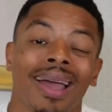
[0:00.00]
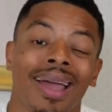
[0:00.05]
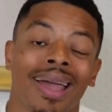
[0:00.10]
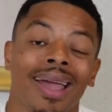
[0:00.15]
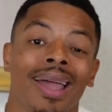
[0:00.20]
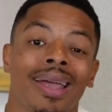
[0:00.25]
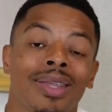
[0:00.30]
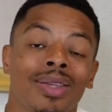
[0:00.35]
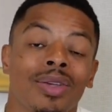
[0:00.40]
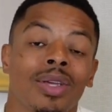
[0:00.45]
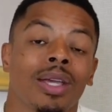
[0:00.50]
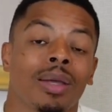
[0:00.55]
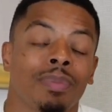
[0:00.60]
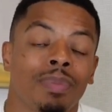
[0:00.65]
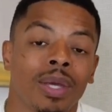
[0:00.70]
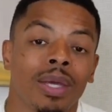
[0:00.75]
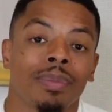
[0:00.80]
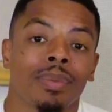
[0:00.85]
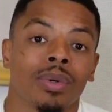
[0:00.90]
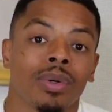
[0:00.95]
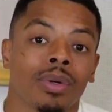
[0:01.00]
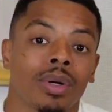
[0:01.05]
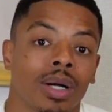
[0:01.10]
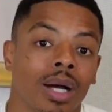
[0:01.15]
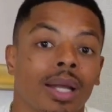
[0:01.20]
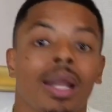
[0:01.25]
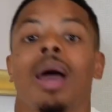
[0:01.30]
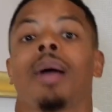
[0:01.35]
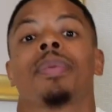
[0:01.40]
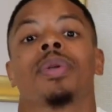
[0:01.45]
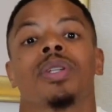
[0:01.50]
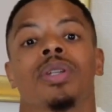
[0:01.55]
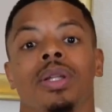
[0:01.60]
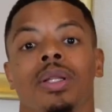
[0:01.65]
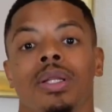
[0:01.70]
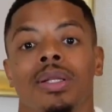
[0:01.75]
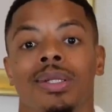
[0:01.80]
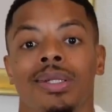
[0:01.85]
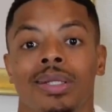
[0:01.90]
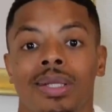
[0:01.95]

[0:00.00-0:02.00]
And you give people an opportunity to